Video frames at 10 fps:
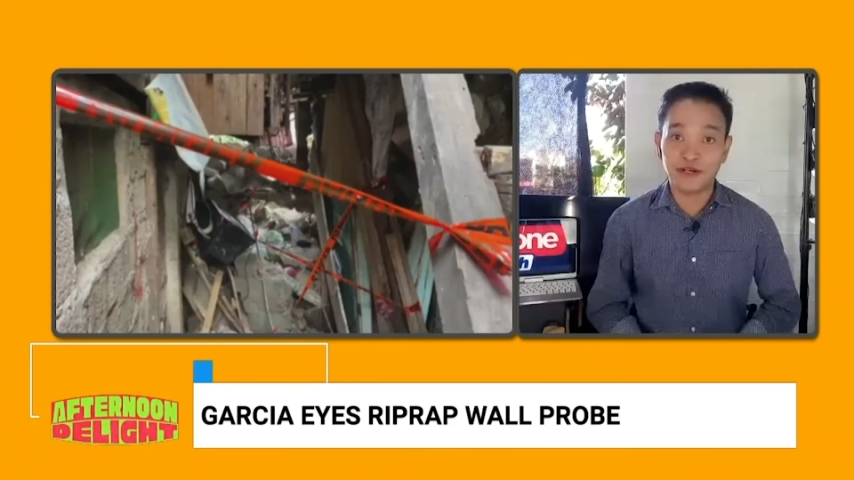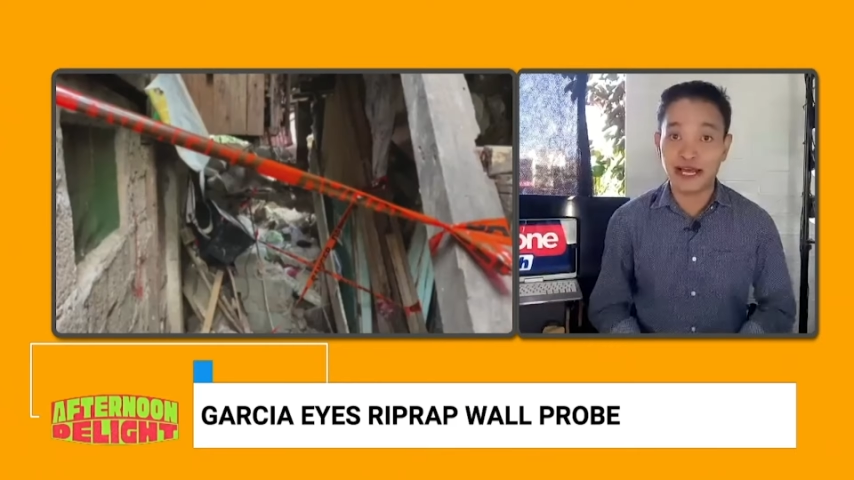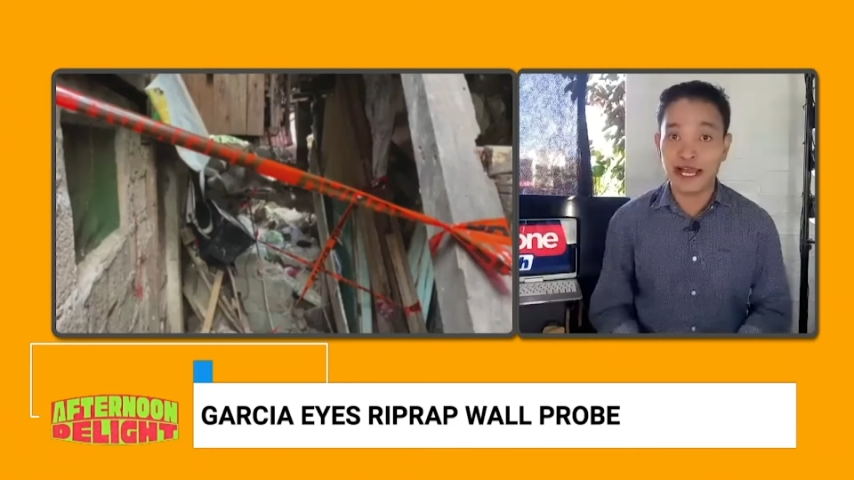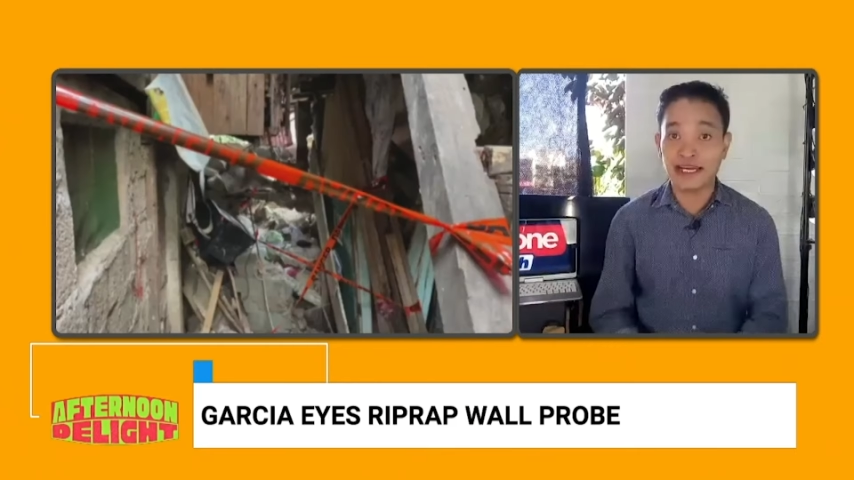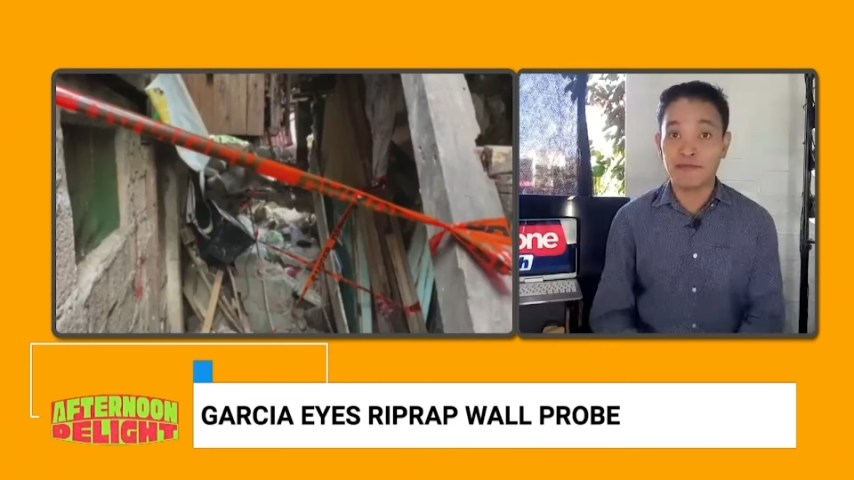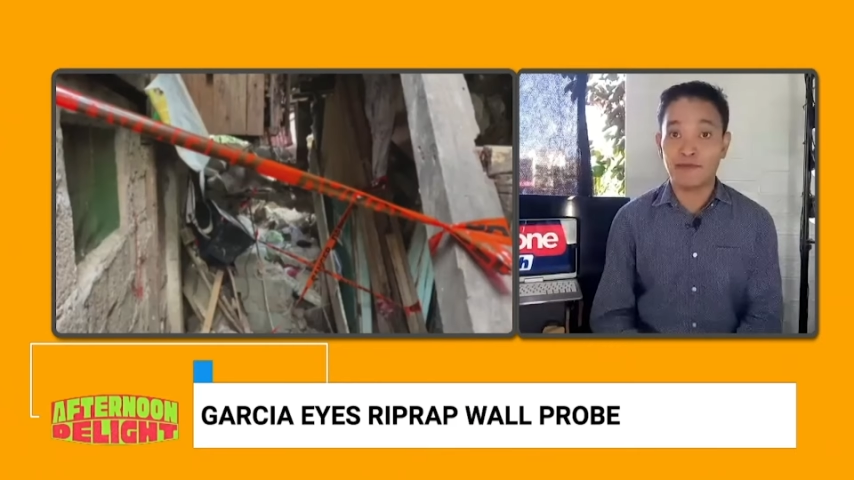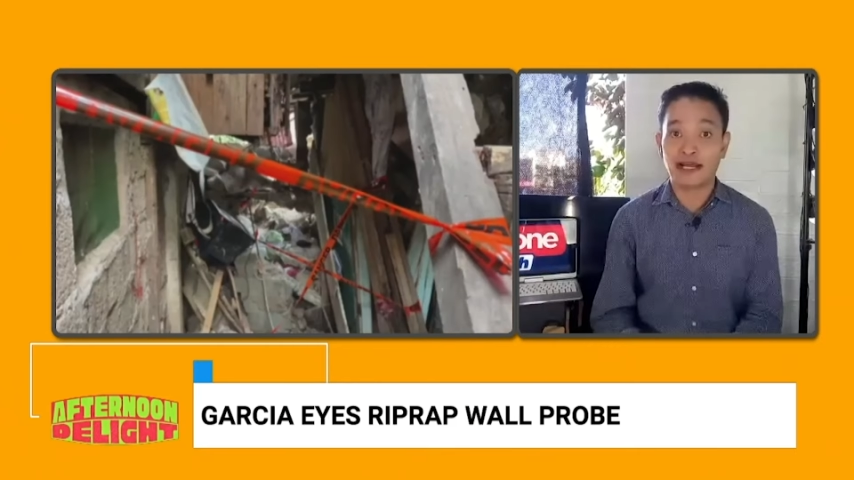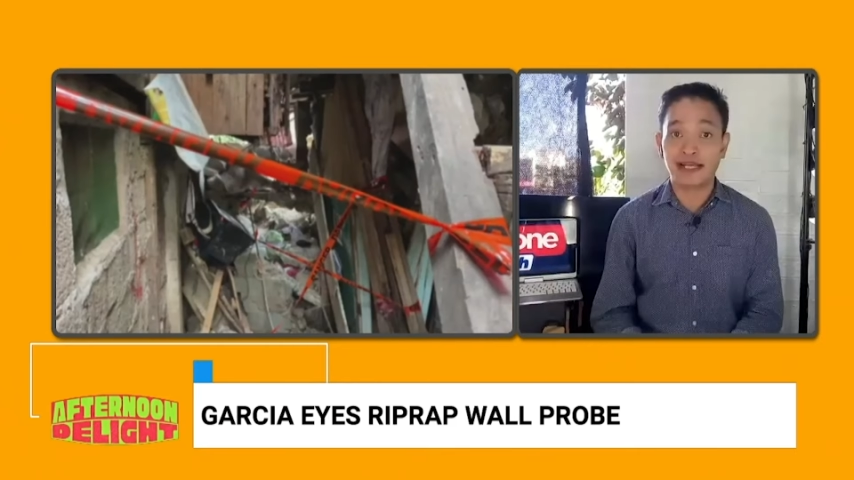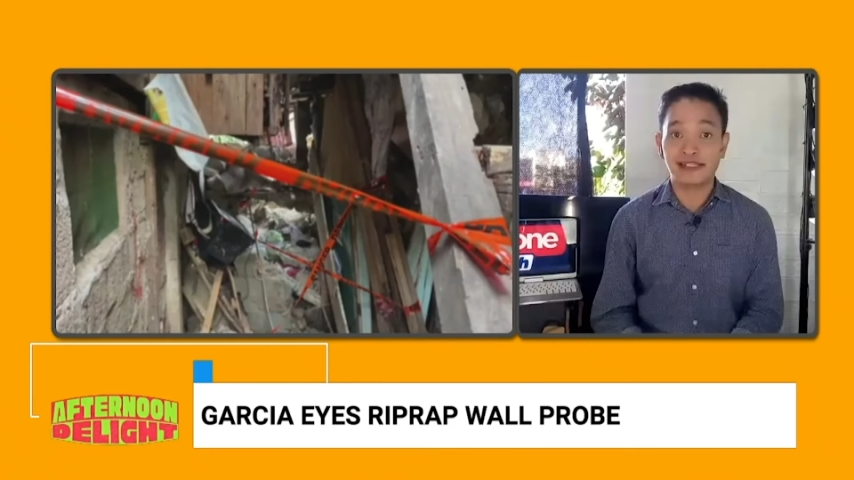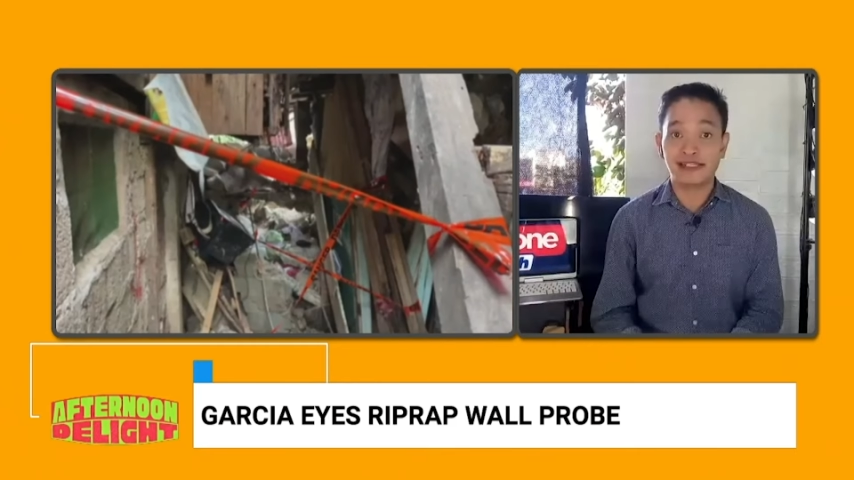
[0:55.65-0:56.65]
died in
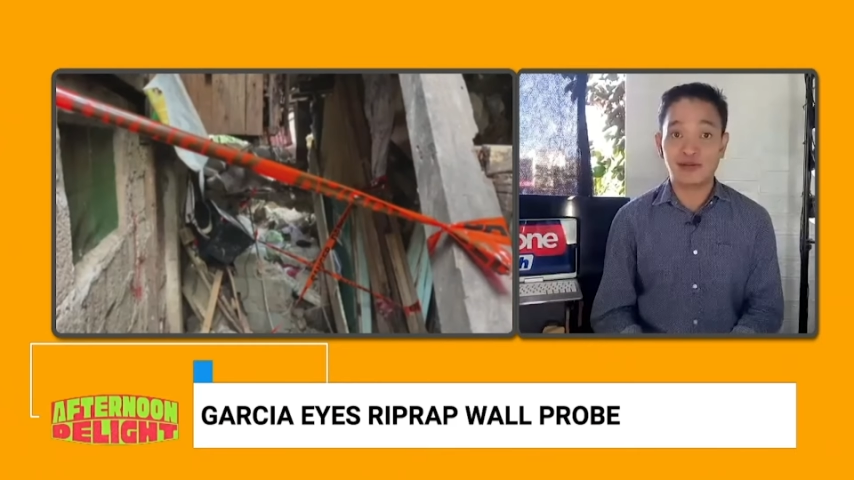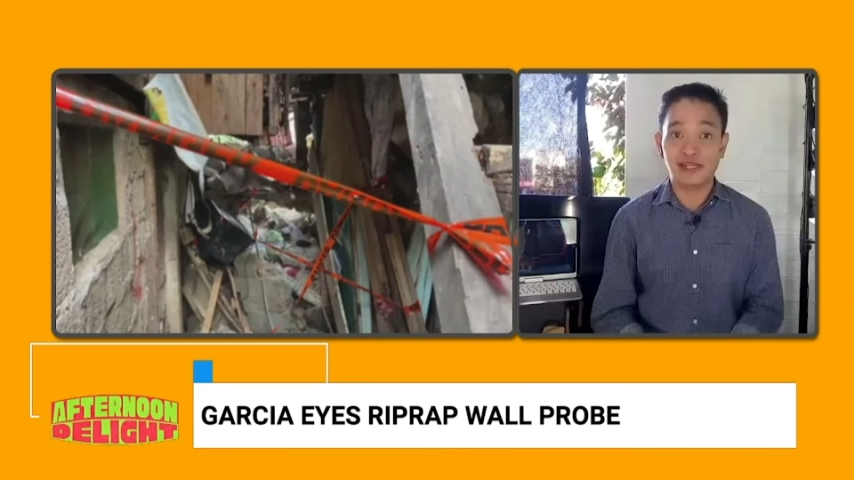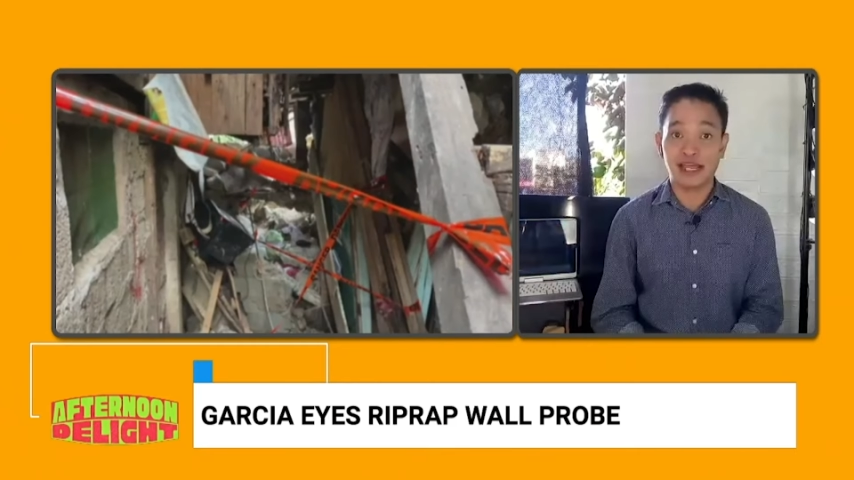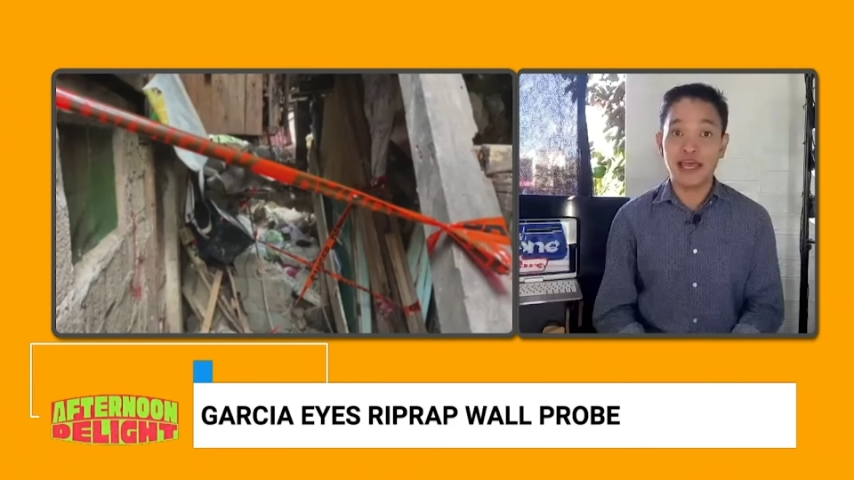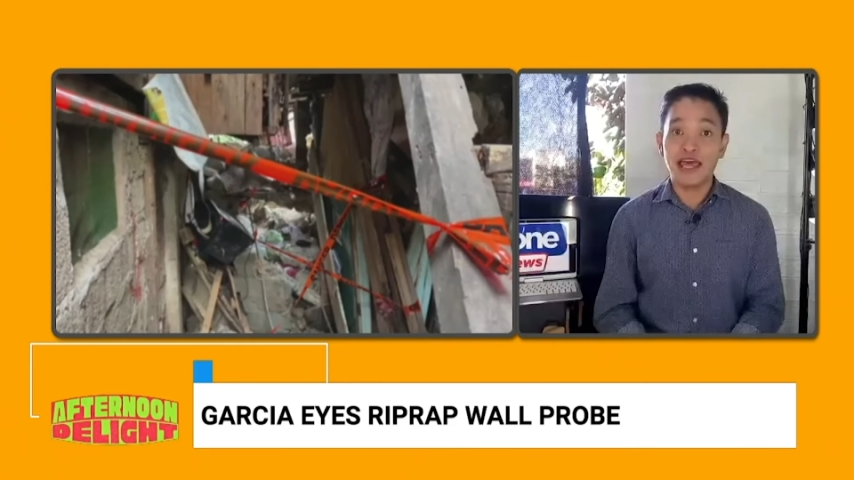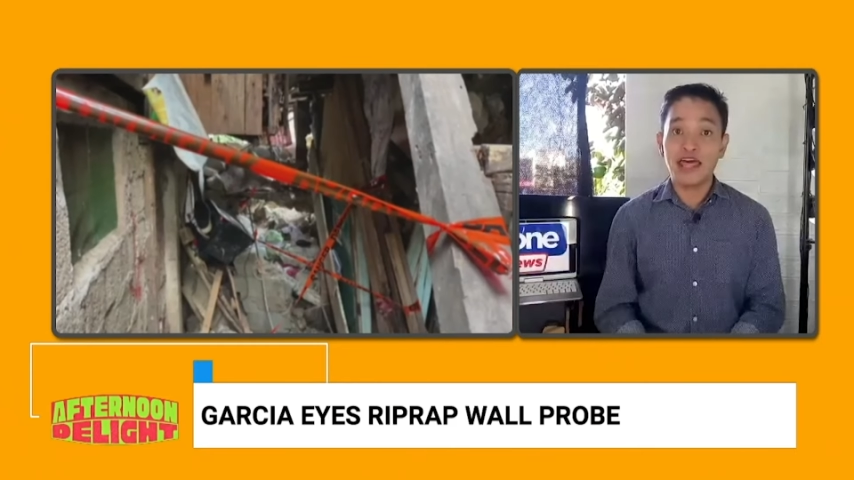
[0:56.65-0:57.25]
Barangay San Jose.